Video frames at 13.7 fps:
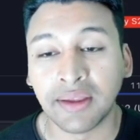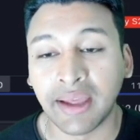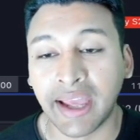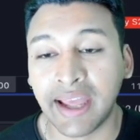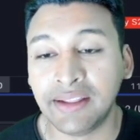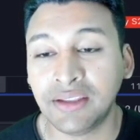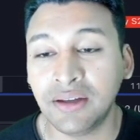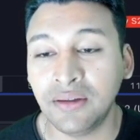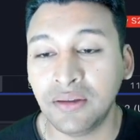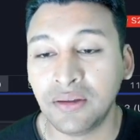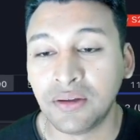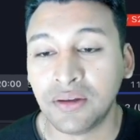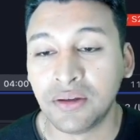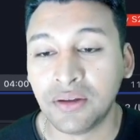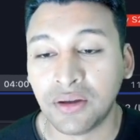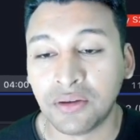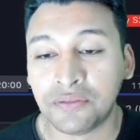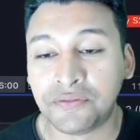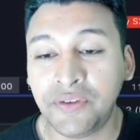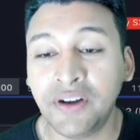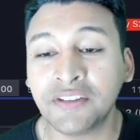and the
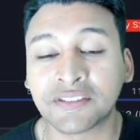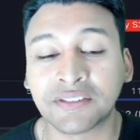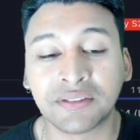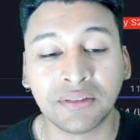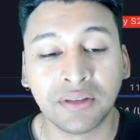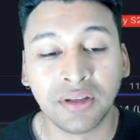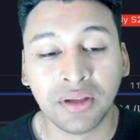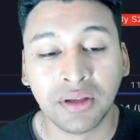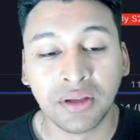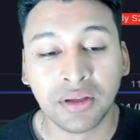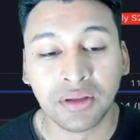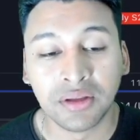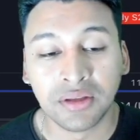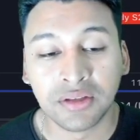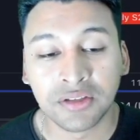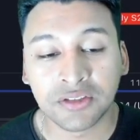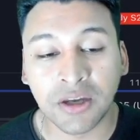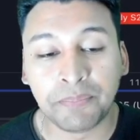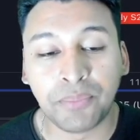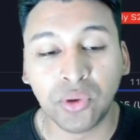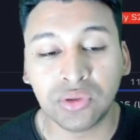first
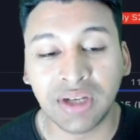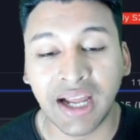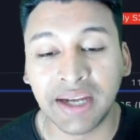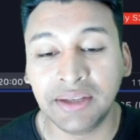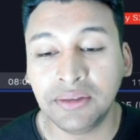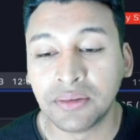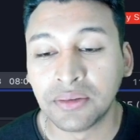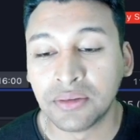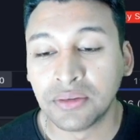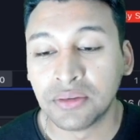support line